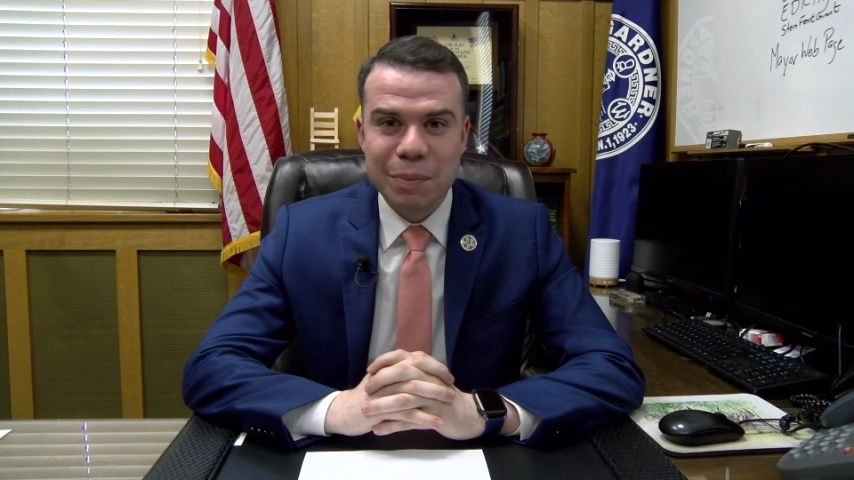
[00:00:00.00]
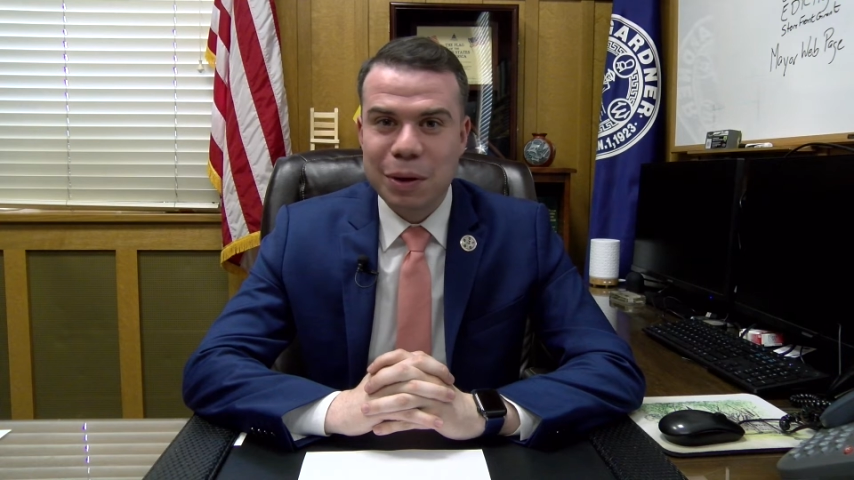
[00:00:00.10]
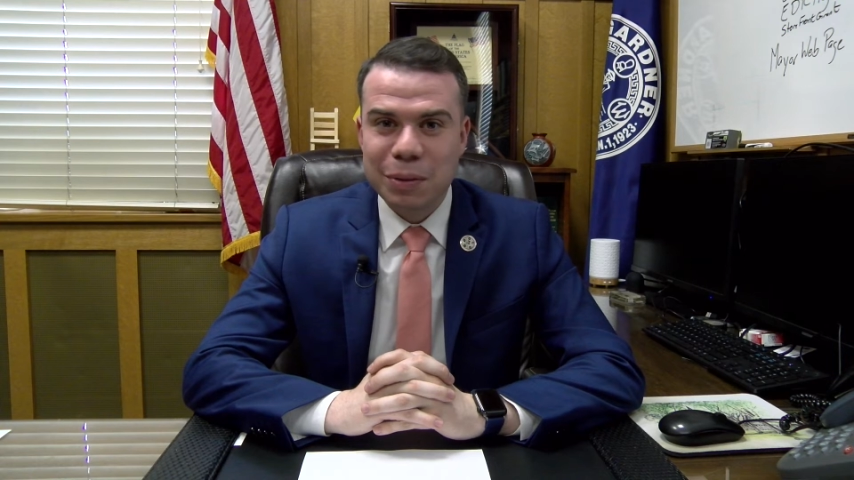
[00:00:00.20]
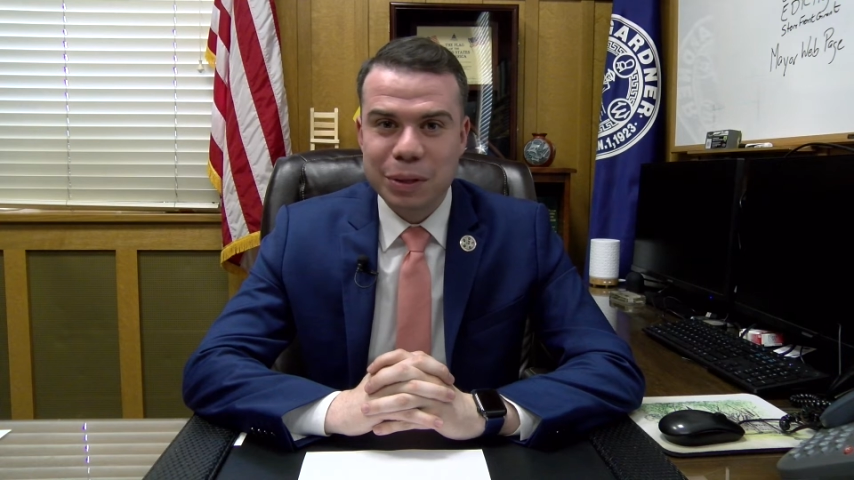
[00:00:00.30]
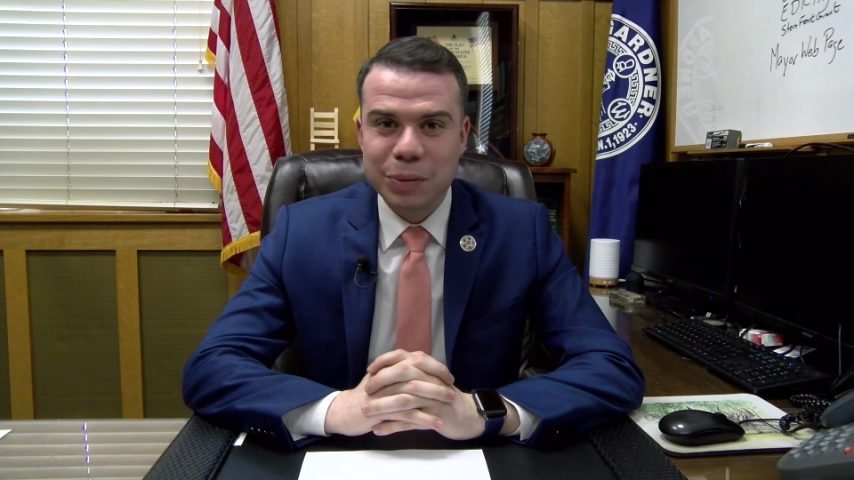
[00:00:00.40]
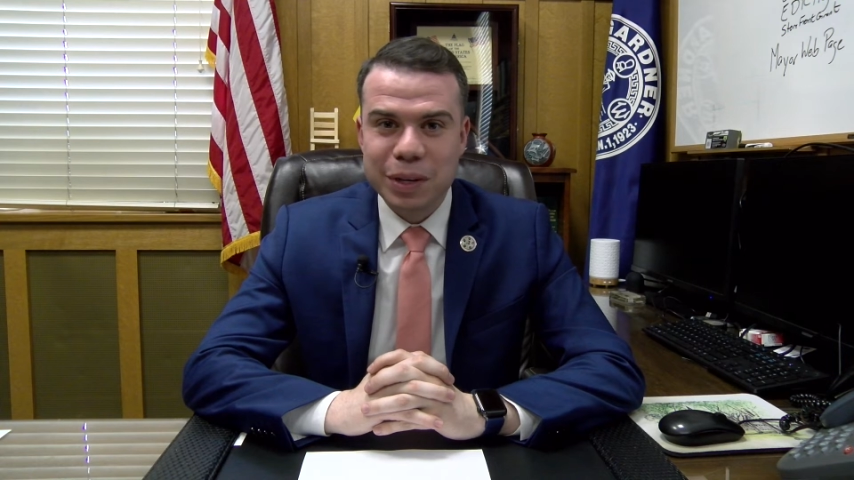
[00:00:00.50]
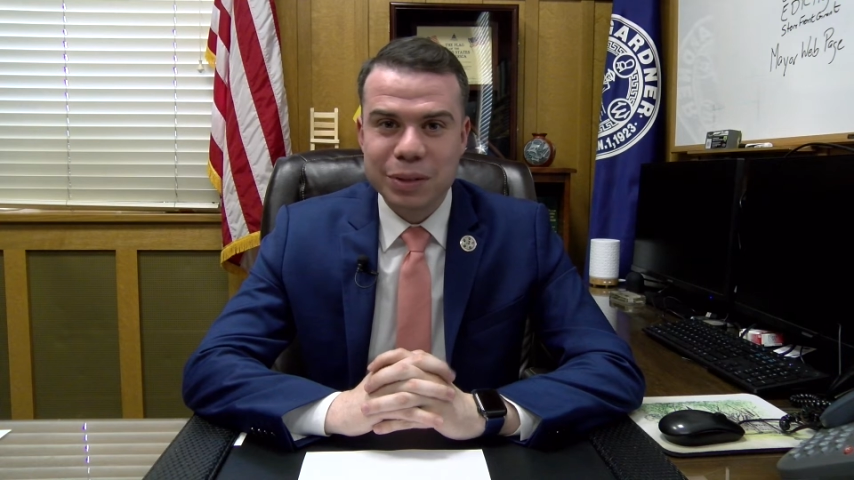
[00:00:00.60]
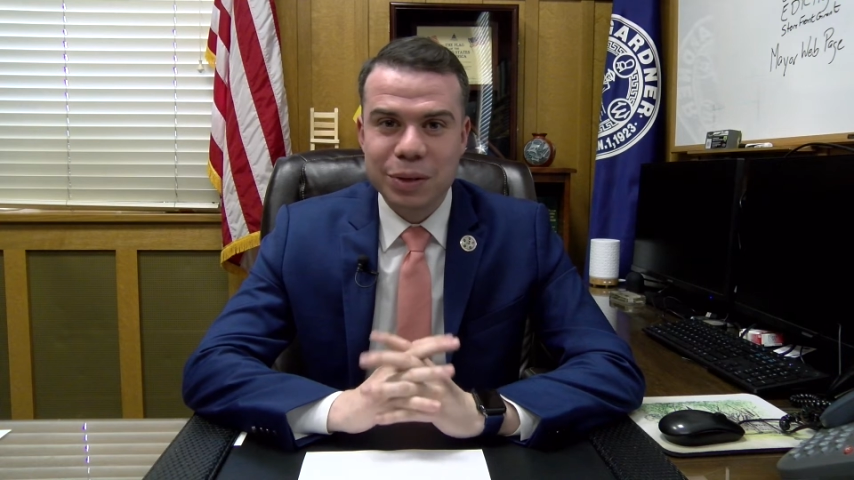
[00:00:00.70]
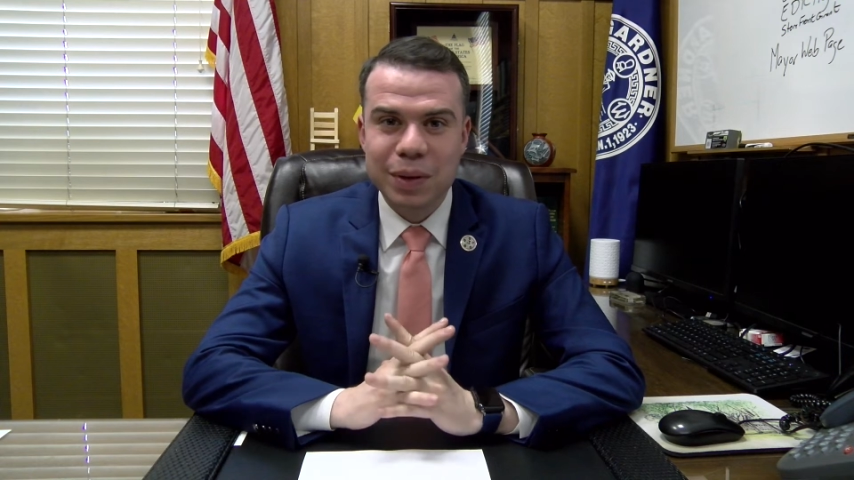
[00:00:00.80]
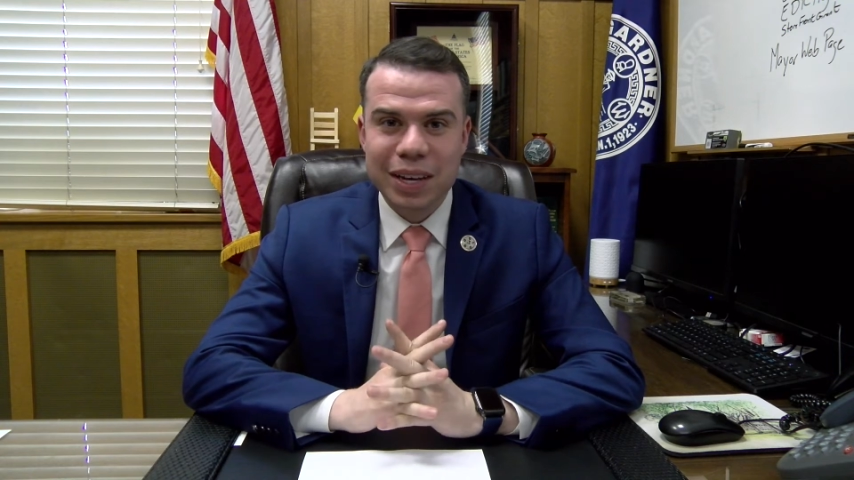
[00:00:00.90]
out this
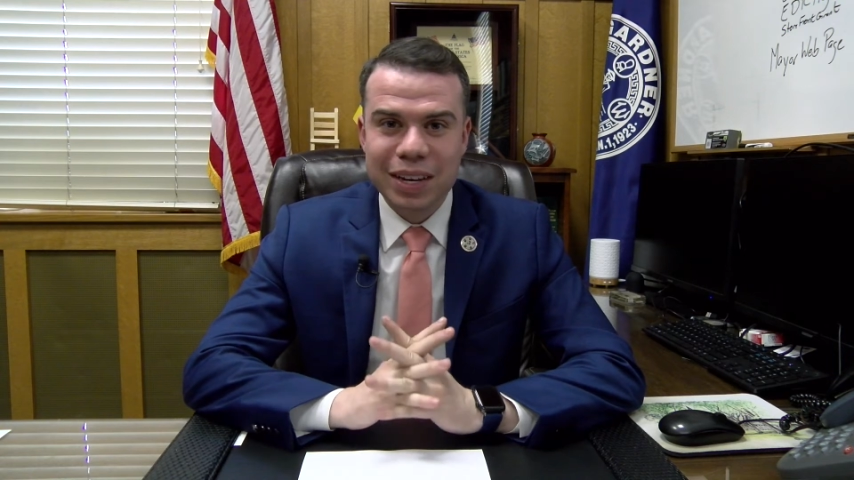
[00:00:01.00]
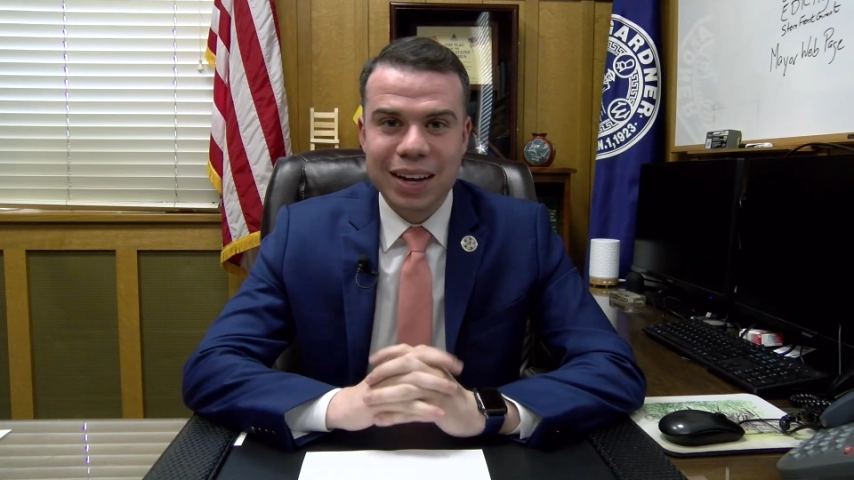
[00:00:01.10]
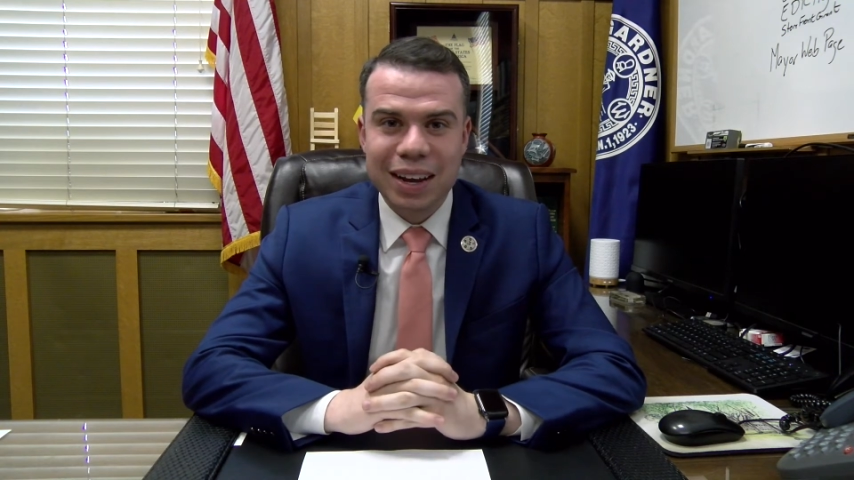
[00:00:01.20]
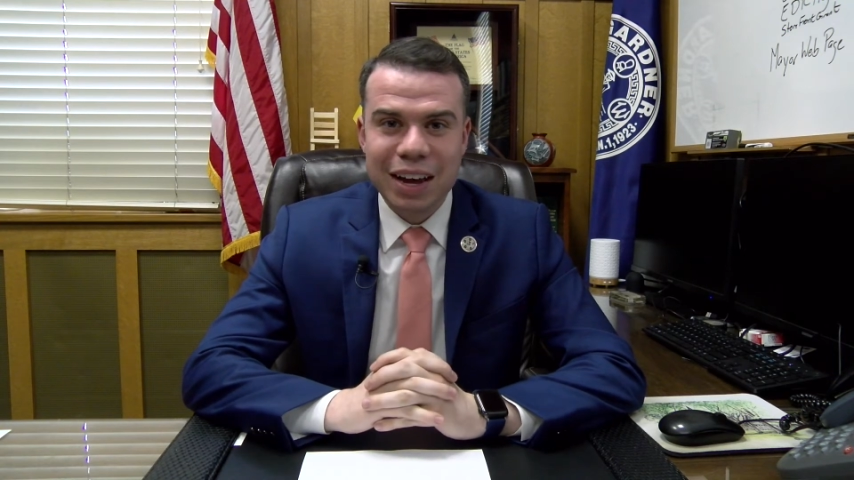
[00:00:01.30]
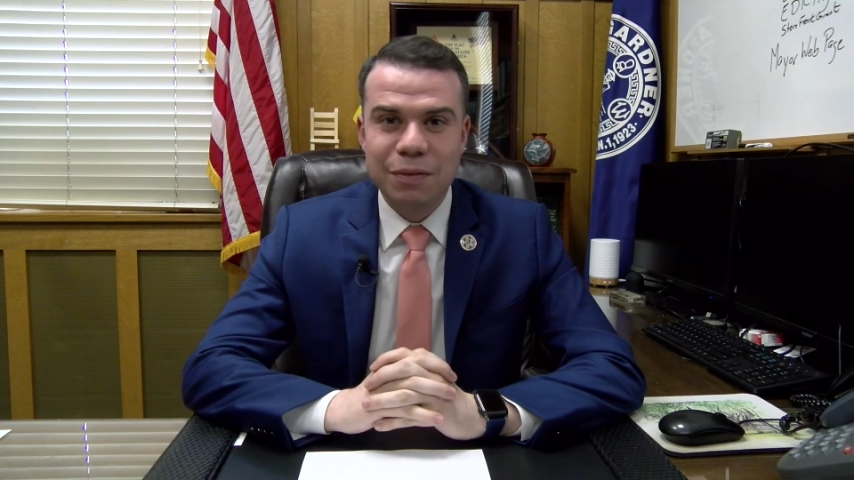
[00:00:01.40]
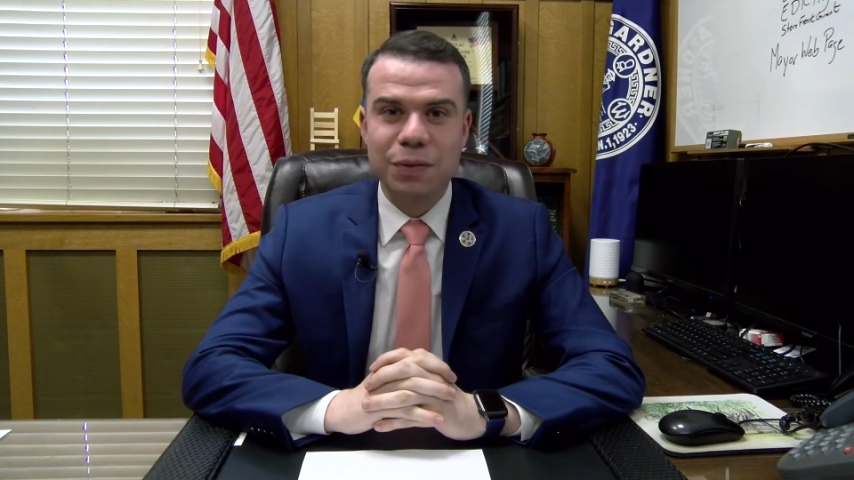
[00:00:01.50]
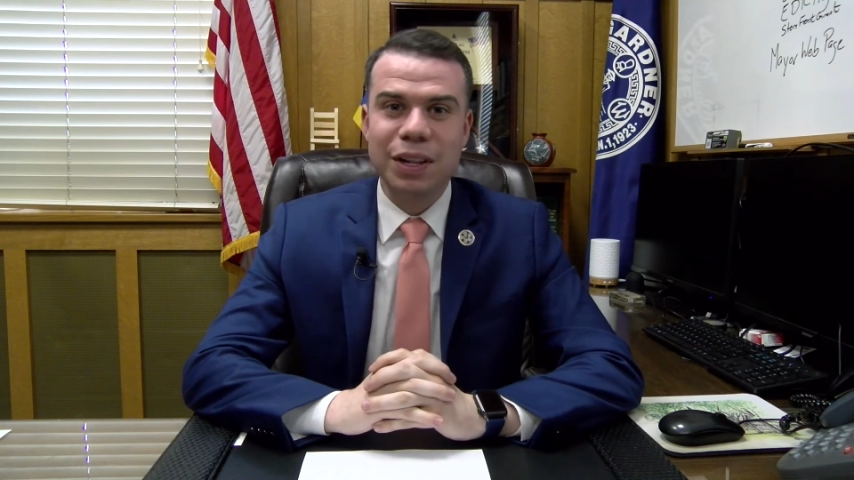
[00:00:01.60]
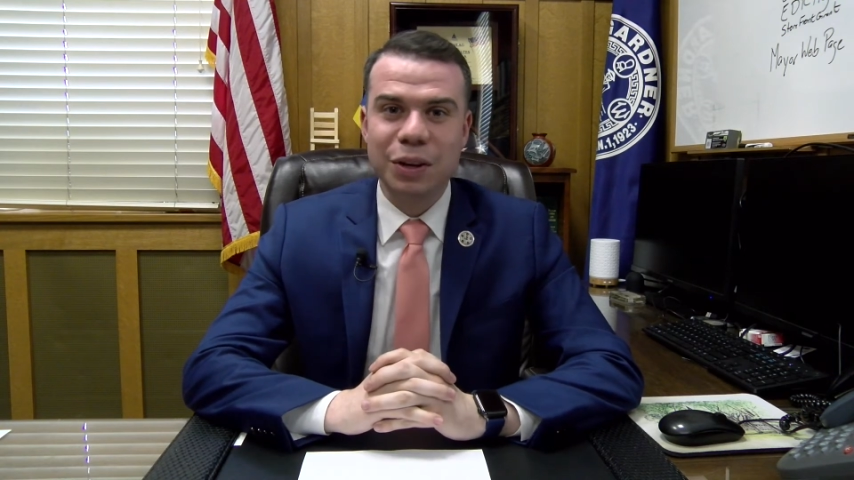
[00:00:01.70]
week so he could have